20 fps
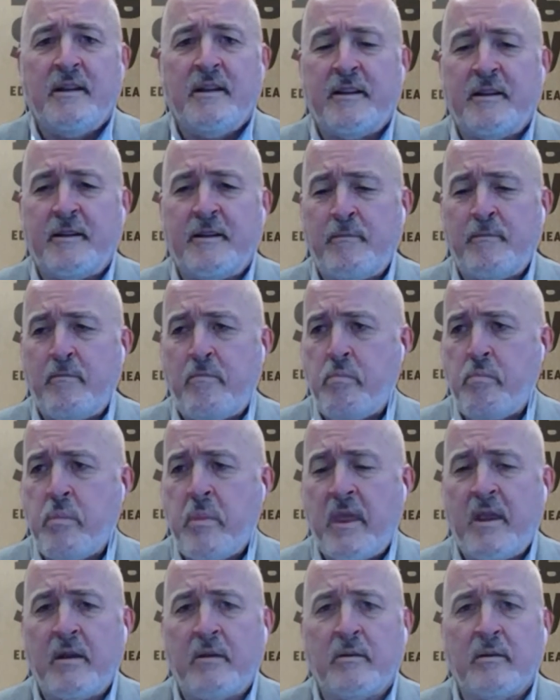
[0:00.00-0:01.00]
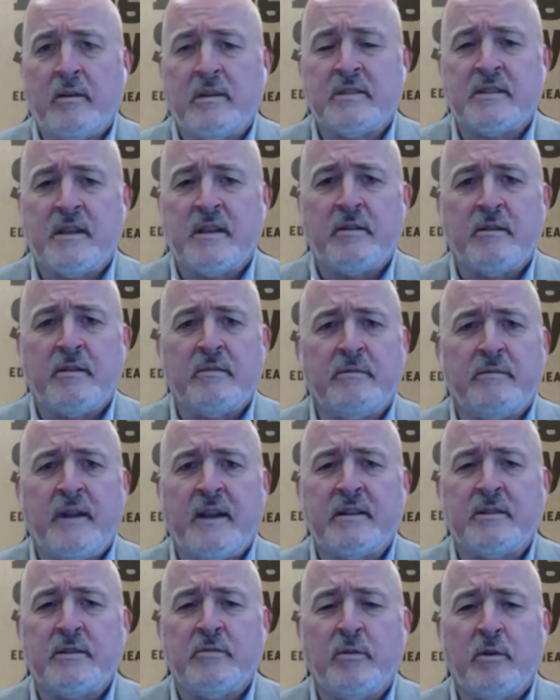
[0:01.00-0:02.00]
um, here on southern
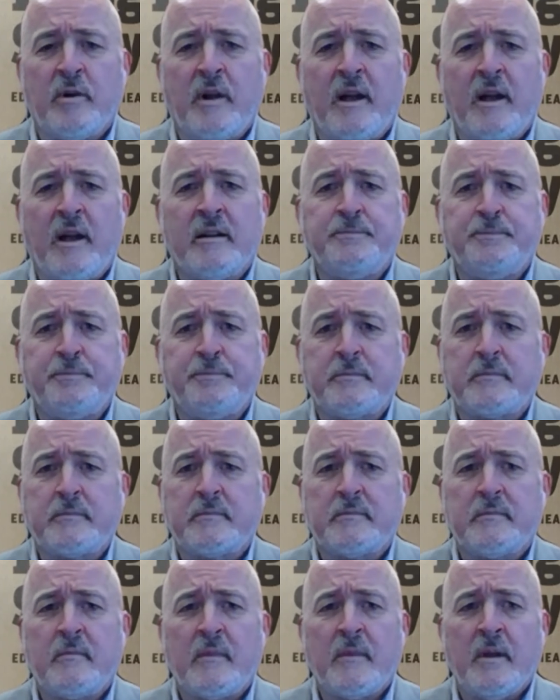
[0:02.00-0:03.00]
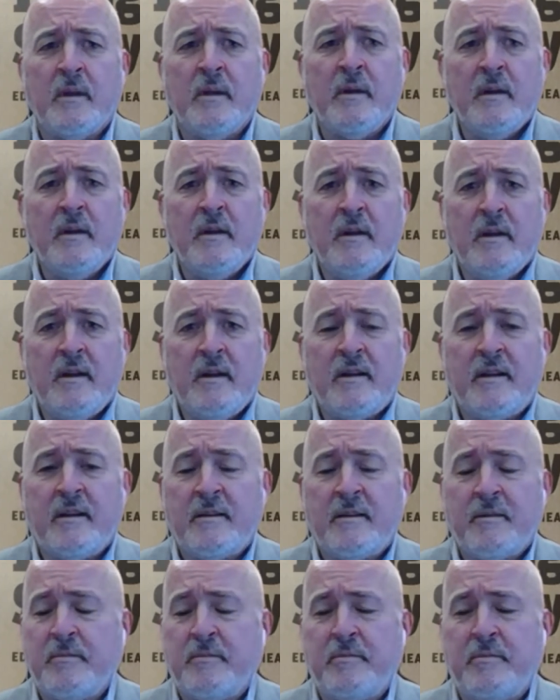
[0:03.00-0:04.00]
Vancouver Island.
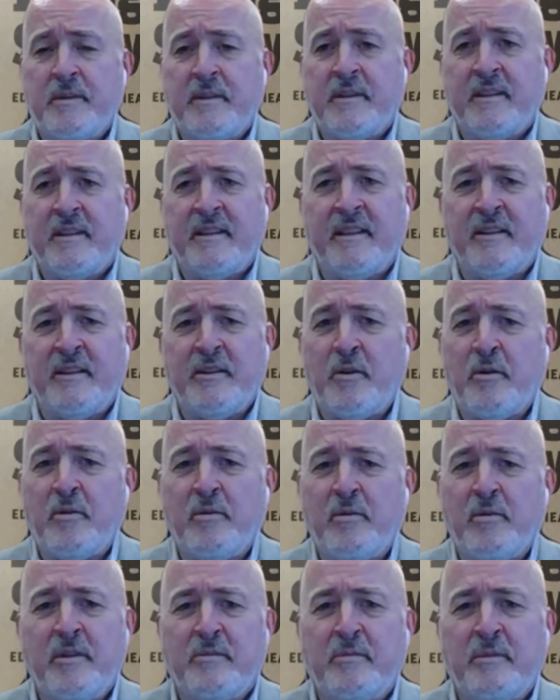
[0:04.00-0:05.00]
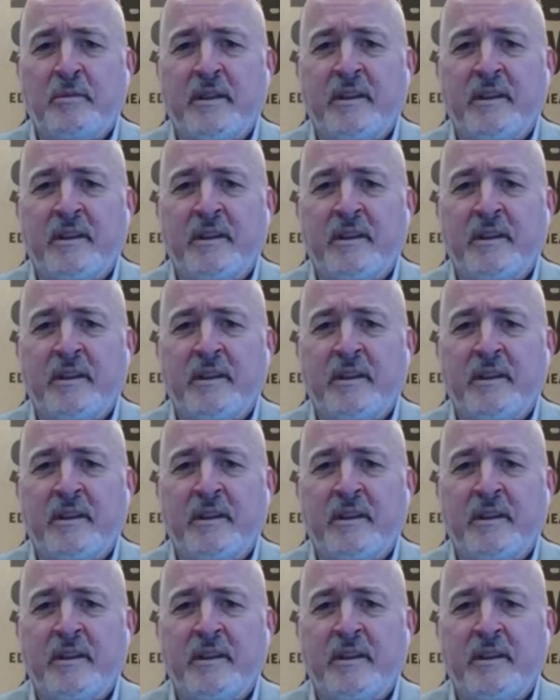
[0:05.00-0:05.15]
Uh, we know that